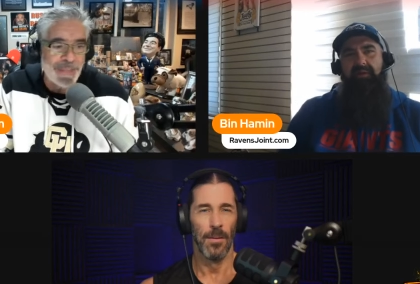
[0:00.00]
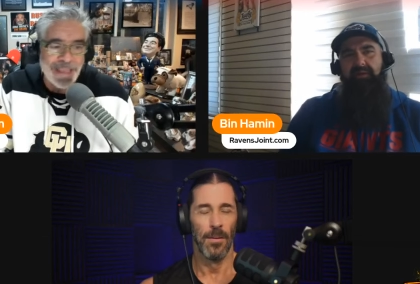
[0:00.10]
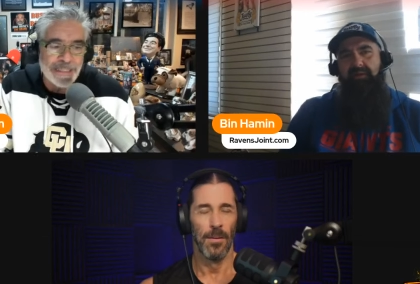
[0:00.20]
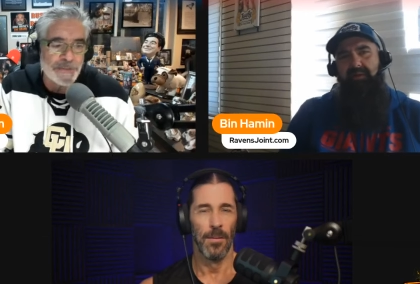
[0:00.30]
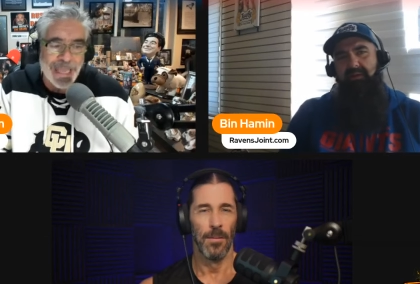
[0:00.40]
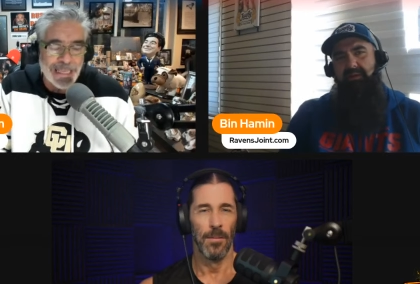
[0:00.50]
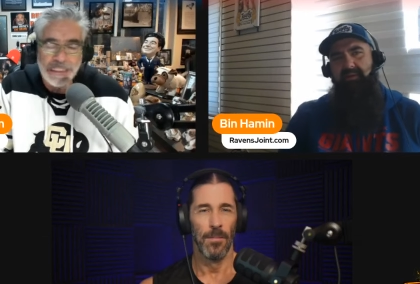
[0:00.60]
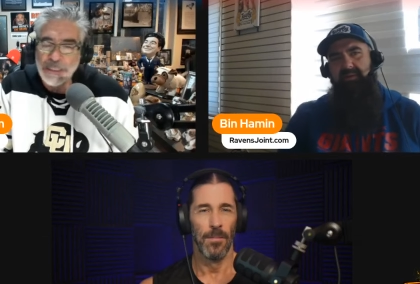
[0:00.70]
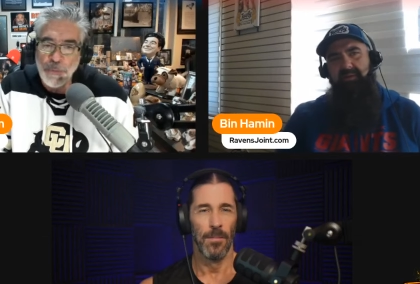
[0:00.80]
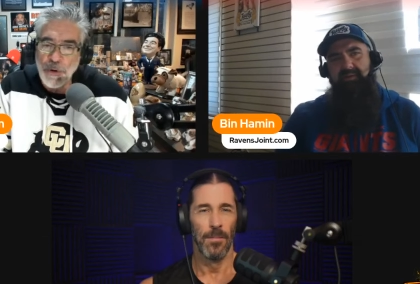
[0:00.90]
Speaker 1: That's
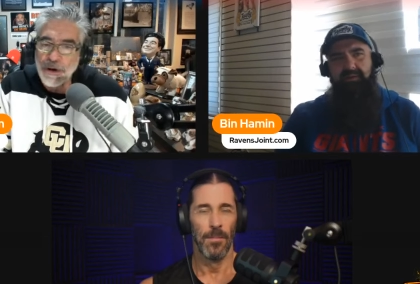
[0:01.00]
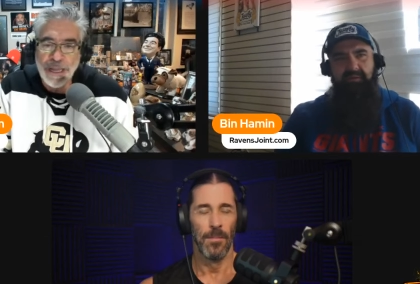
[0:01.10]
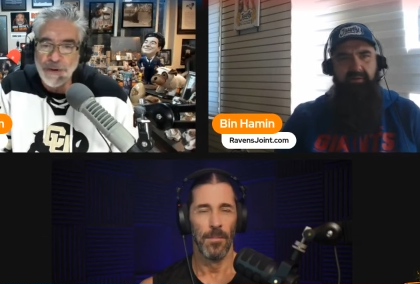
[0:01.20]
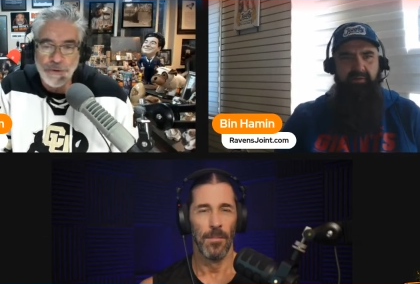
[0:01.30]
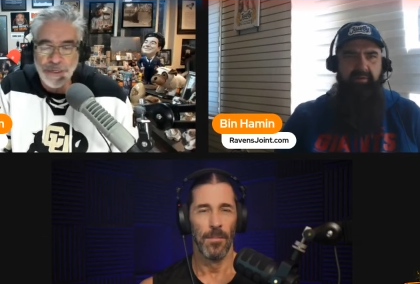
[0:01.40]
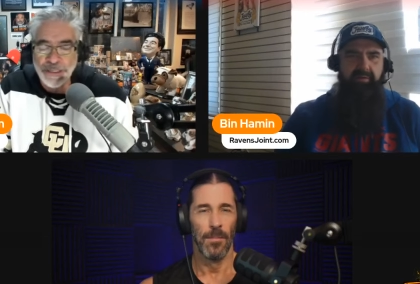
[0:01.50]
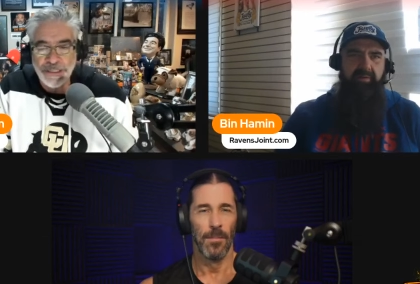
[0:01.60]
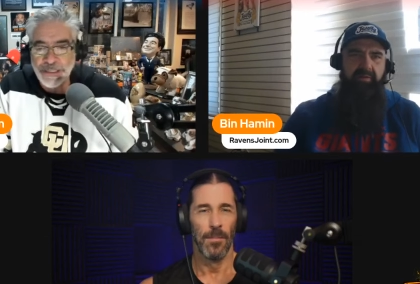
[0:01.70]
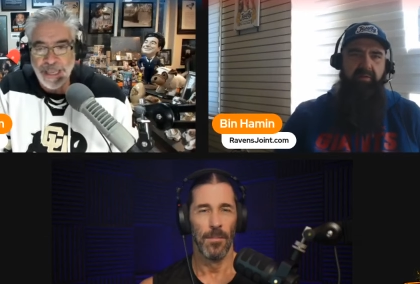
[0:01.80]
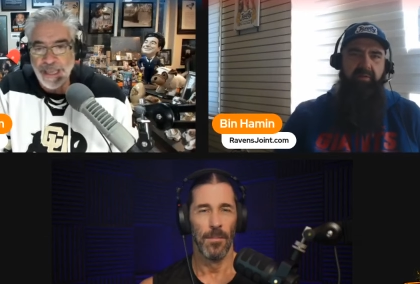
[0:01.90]
that's the part I don't
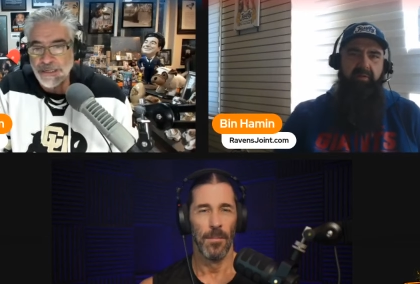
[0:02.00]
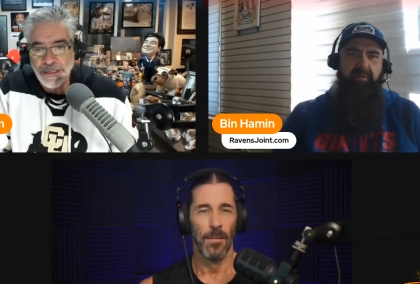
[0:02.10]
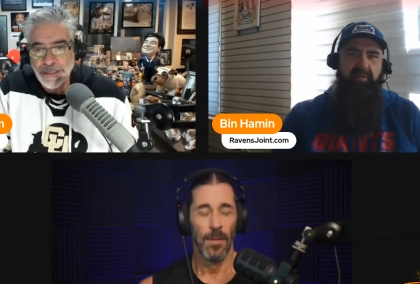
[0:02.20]
understand.